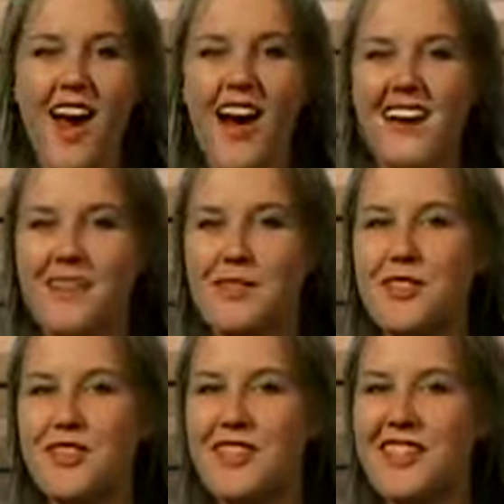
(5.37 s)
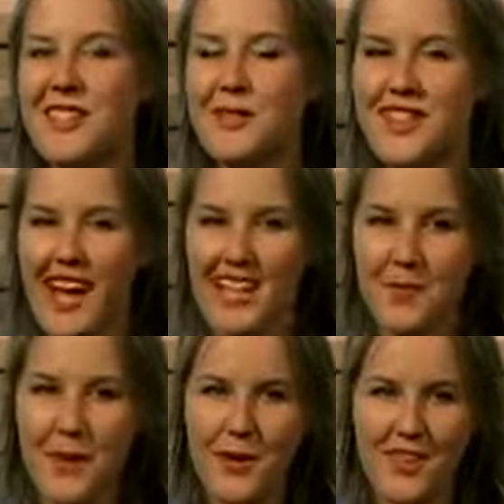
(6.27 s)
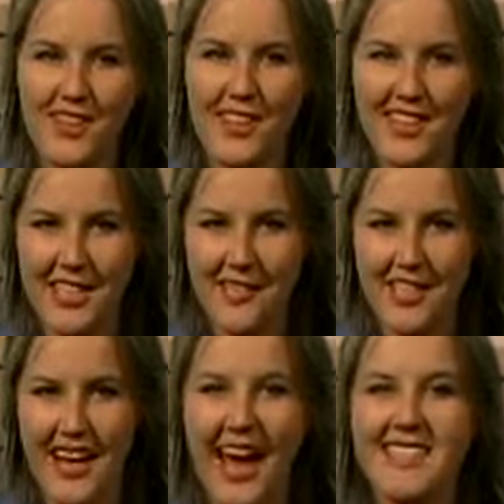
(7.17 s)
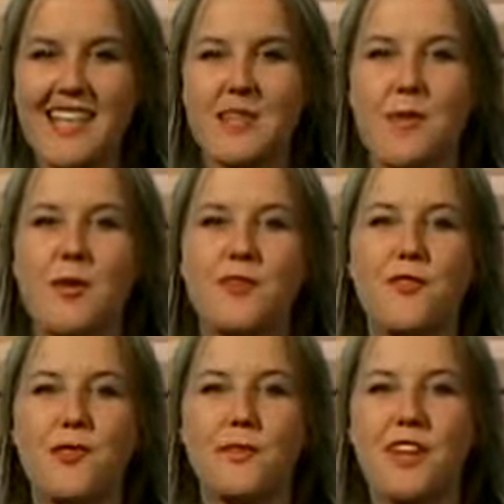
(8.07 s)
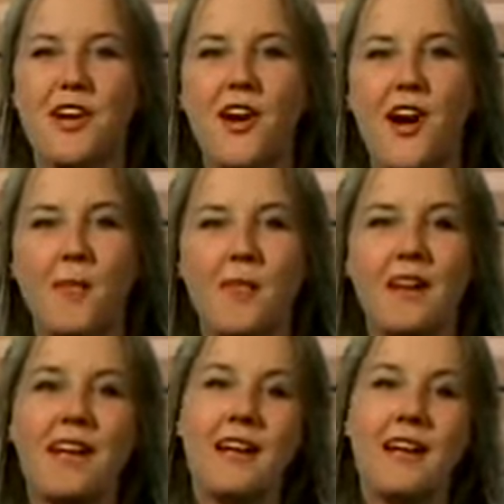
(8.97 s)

Hi, I'm Judy Russell with SBR.TV and SBRForum.com.